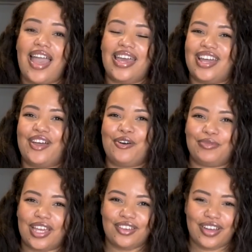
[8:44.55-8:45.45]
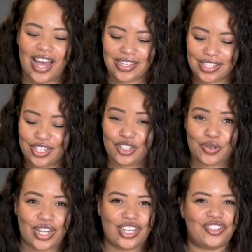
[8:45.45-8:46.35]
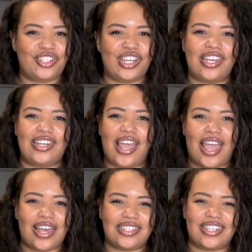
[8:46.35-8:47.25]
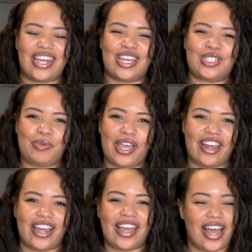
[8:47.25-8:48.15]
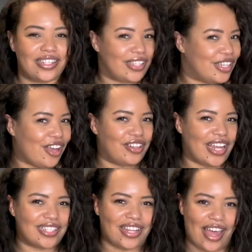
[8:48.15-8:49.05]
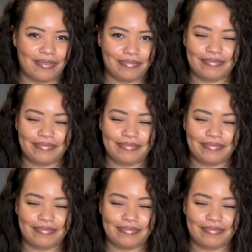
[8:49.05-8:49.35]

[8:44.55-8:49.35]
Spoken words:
And I hope that you guys enjoy your chicken and today's pairing. I'll see y'all next time.